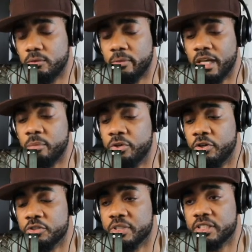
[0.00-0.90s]
We got
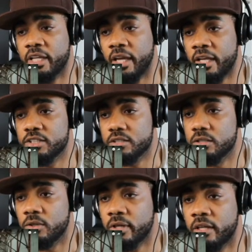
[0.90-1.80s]
bills, Mr. Gates.
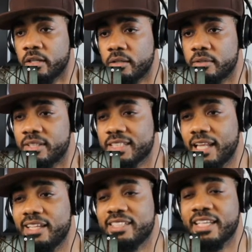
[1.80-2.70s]
Okay. He
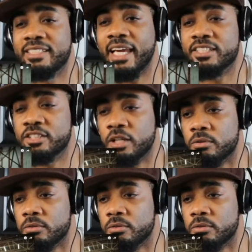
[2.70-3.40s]
said dates though.